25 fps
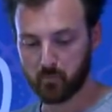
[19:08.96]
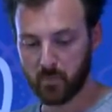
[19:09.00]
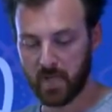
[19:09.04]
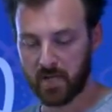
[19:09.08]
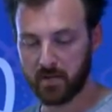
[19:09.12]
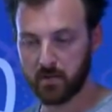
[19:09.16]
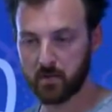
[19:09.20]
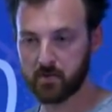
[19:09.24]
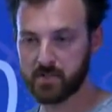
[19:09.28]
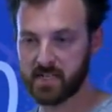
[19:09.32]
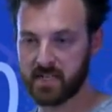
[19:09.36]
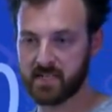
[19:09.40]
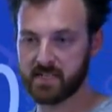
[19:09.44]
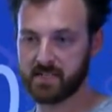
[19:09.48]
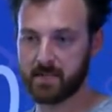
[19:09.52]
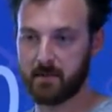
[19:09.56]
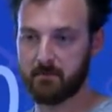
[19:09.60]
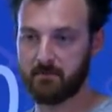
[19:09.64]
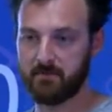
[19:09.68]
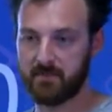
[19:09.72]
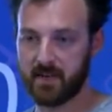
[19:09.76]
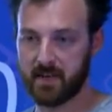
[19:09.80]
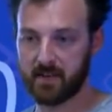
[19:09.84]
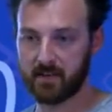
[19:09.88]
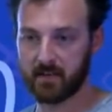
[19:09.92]
using
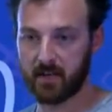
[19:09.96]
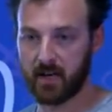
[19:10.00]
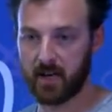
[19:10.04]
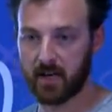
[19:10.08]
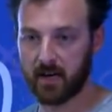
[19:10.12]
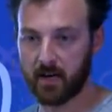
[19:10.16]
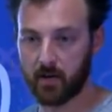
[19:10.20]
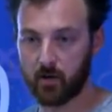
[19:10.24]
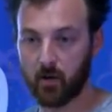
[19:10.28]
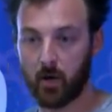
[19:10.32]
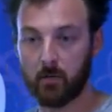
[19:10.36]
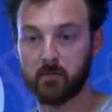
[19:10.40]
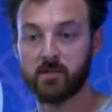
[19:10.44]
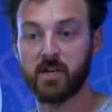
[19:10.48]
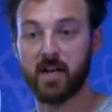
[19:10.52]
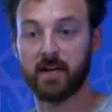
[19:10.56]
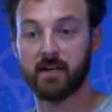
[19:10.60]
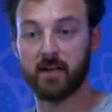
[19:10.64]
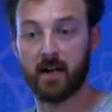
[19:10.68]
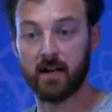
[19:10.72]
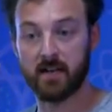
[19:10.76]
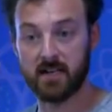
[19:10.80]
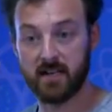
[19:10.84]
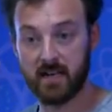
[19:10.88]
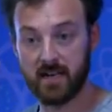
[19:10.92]
something like an object
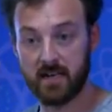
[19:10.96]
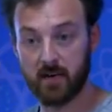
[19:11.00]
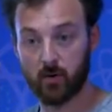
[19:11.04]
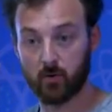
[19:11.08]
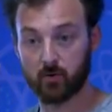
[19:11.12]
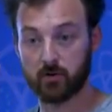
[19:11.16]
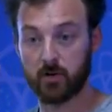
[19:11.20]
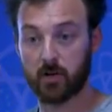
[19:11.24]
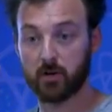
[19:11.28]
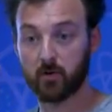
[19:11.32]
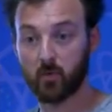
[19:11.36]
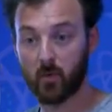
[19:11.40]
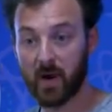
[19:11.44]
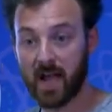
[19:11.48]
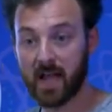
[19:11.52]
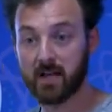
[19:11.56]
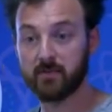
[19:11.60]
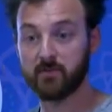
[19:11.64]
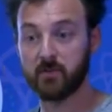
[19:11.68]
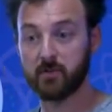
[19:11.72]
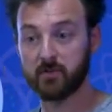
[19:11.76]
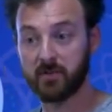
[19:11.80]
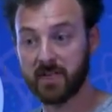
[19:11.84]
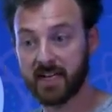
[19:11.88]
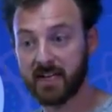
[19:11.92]
ID or another way
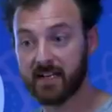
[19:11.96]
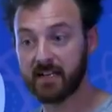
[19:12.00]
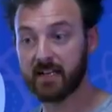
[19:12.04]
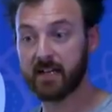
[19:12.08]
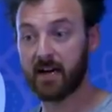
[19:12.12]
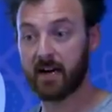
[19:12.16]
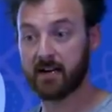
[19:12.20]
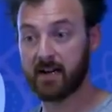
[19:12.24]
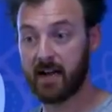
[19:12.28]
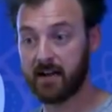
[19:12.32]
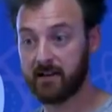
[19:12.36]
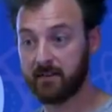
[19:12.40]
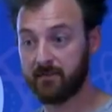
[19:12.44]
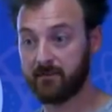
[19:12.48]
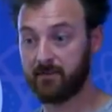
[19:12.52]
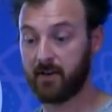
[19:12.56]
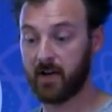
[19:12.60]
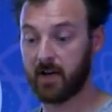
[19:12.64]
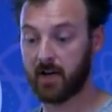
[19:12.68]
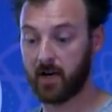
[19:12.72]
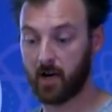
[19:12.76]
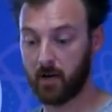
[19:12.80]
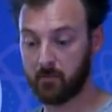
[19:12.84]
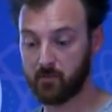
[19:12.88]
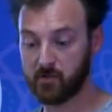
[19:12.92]
of uniquely
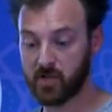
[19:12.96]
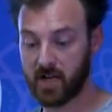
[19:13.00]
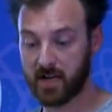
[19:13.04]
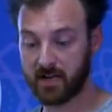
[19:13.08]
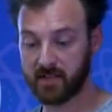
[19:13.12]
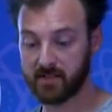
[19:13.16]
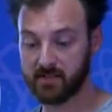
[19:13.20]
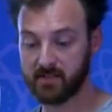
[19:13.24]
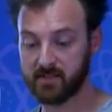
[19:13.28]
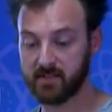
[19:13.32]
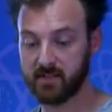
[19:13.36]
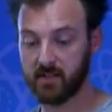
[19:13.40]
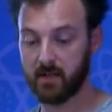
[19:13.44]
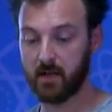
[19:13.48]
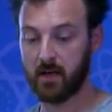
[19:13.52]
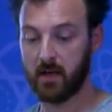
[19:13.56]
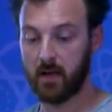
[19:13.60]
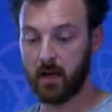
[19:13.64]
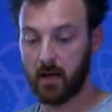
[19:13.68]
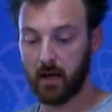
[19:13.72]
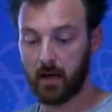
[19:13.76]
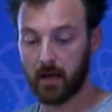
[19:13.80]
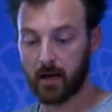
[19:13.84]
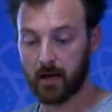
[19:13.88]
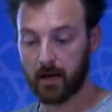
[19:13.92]
identifying objects.
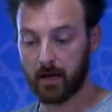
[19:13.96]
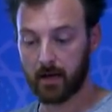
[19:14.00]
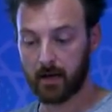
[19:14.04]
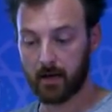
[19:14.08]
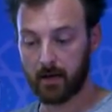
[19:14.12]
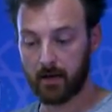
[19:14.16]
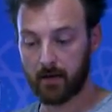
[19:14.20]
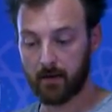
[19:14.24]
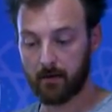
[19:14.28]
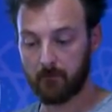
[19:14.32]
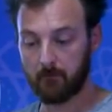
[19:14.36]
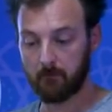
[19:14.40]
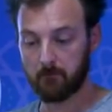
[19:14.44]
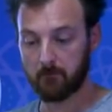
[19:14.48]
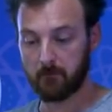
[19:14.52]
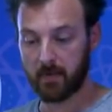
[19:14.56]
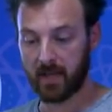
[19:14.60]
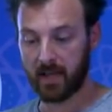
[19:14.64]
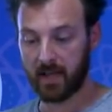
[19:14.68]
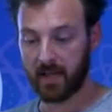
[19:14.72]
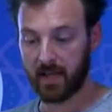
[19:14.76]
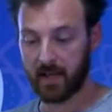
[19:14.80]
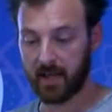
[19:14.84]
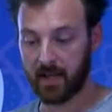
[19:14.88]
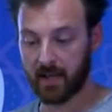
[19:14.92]

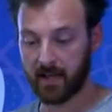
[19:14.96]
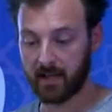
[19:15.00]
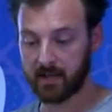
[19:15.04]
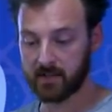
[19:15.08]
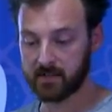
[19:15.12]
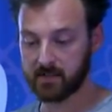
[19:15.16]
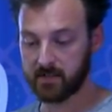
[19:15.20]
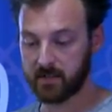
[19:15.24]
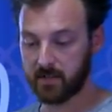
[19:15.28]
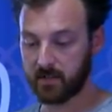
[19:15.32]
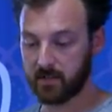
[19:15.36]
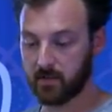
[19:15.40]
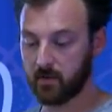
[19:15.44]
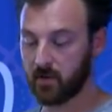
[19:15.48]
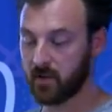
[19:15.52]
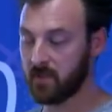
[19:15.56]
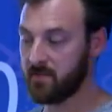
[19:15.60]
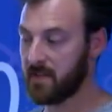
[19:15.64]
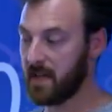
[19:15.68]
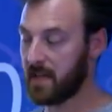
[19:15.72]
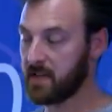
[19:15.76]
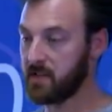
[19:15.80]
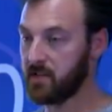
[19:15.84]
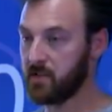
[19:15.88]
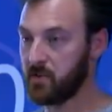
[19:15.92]
And you can
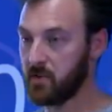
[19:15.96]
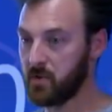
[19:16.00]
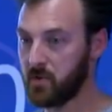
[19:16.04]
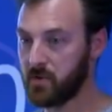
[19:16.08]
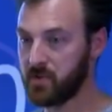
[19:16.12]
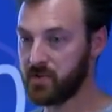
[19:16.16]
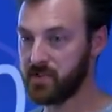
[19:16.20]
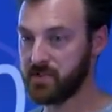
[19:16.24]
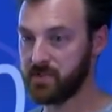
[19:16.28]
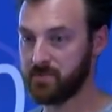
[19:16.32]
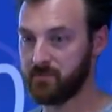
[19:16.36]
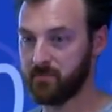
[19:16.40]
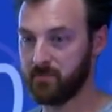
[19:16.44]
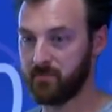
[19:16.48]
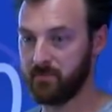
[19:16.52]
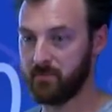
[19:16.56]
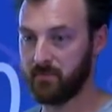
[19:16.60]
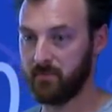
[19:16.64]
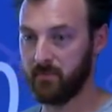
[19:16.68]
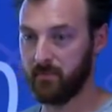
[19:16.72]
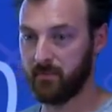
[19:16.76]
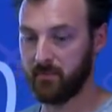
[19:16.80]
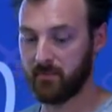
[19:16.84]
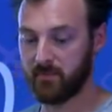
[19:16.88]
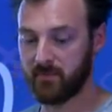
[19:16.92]
then use
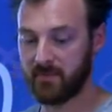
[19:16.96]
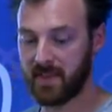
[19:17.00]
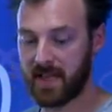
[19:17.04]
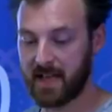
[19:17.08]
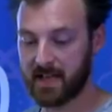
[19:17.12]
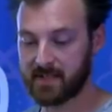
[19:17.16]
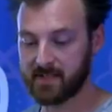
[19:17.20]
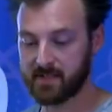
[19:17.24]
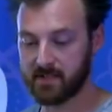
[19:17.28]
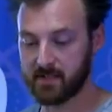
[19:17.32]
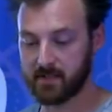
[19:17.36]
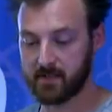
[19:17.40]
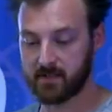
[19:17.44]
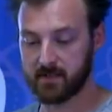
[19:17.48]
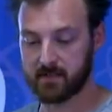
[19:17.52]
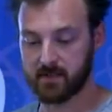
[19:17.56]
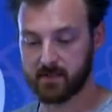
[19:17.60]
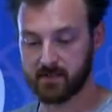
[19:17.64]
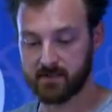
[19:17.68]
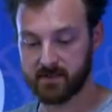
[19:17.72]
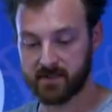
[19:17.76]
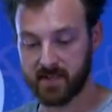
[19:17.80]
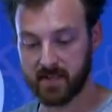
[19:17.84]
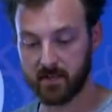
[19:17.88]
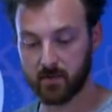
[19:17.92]
that
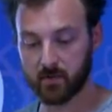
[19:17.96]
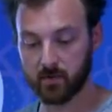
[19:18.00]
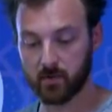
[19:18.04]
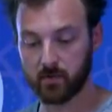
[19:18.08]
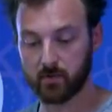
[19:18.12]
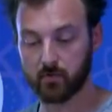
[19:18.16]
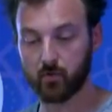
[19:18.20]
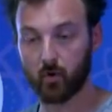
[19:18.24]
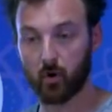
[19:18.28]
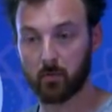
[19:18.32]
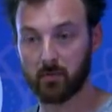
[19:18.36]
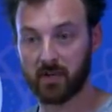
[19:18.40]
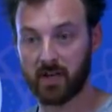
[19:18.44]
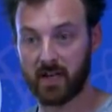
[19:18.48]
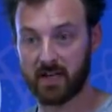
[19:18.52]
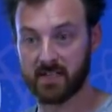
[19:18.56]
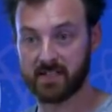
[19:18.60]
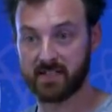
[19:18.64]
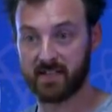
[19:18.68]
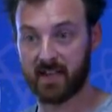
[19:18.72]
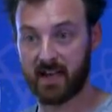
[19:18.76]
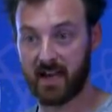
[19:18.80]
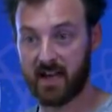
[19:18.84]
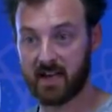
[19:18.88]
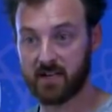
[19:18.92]
single
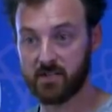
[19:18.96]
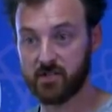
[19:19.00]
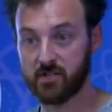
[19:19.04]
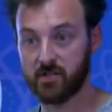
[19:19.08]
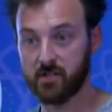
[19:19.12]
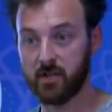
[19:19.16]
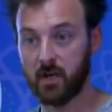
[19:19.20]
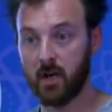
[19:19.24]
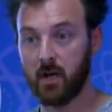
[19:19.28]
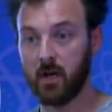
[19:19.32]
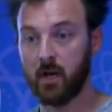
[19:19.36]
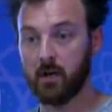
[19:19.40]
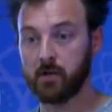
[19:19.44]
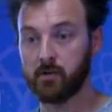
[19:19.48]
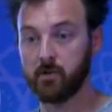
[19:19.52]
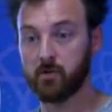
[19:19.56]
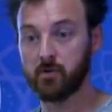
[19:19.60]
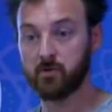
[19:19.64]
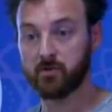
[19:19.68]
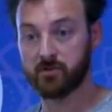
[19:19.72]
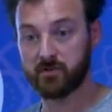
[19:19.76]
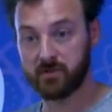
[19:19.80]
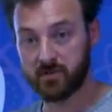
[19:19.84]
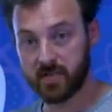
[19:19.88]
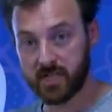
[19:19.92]
normalized cache
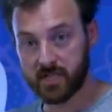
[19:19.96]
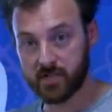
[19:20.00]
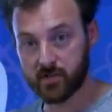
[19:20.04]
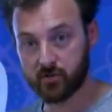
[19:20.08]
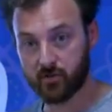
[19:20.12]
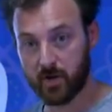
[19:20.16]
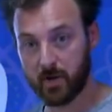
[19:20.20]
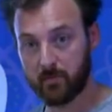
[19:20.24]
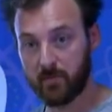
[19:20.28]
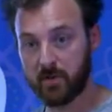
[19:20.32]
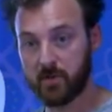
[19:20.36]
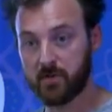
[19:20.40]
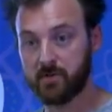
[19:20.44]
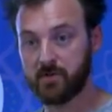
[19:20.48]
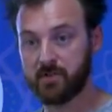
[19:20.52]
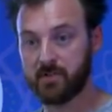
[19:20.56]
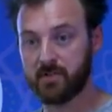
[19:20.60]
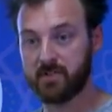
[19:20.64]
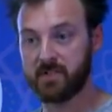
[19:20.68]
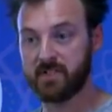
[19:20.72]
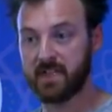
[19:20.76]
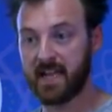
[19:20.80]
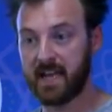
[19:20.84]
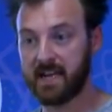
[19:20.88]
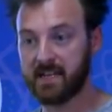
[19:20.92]
to
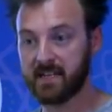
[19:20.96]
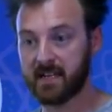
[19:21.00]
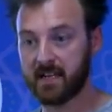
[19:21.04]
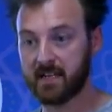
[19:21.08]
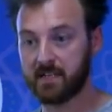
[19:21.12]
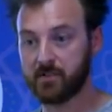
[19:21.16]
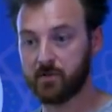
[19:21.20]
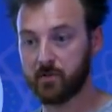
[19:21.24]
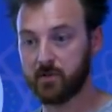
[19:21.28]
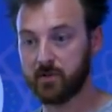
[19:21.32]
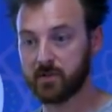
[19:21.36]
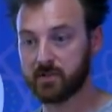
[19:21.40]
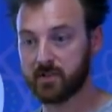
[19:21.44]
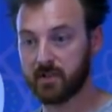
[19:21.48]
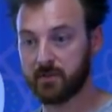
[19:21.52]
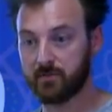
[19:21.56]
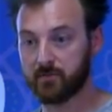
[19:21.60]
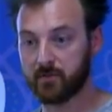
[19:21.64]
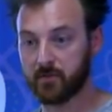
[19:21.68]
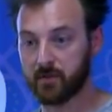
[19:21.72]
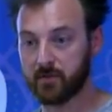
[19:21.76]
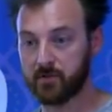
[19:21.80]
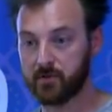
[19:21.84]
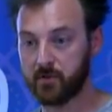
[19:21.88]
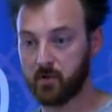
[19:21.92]
distribute data to your
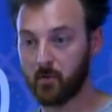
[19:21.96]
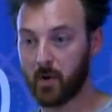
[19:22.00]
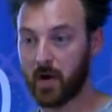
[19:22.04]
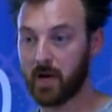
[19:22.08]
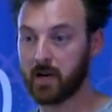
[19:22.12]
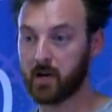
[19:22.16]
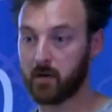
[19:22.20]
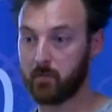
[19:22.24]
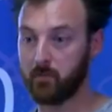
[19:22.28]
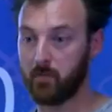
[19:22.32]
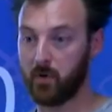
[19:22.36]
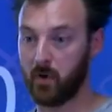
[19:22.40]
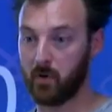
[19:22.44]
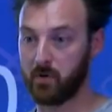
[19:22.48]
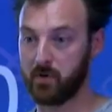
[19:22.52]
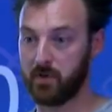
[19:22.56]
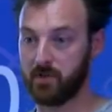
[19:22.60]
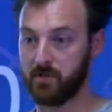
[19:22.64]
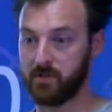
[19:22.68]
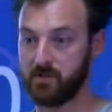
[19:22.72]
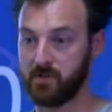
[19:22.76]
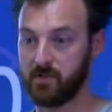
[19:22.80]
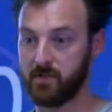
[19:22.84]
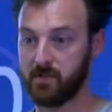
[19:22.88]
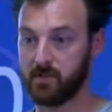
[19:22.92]
different UI
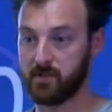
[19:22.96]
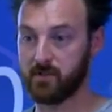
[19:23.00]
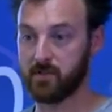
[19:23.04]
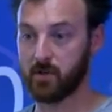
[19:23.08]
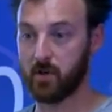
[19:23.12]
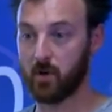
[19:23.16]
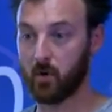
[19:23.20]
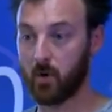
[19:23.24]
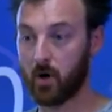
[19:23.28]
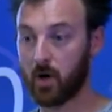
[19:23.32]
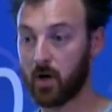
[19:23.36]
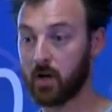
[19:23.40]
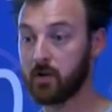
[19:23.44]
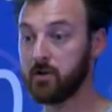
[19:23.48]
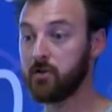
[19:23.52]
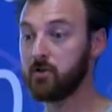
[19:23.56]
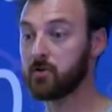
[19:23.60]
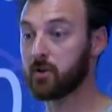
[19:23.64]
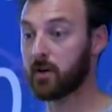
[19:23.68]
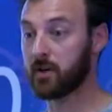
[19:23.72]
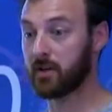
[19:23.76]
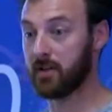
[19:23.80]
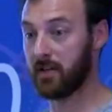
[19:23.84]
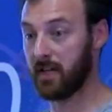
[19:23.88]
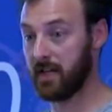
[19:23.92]
components. So on
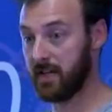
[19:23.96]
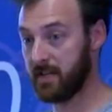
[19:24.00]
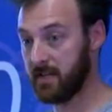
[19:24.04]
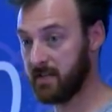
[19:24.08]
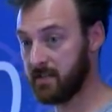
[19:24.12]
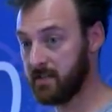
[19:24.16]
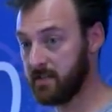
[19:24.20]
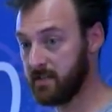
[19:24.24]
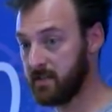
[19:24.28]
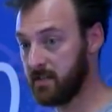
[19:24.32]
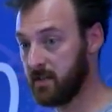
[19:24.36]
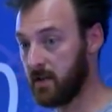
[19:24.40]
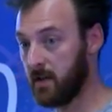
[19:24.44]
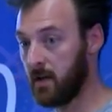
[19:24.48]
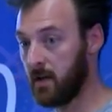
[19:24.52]
your client,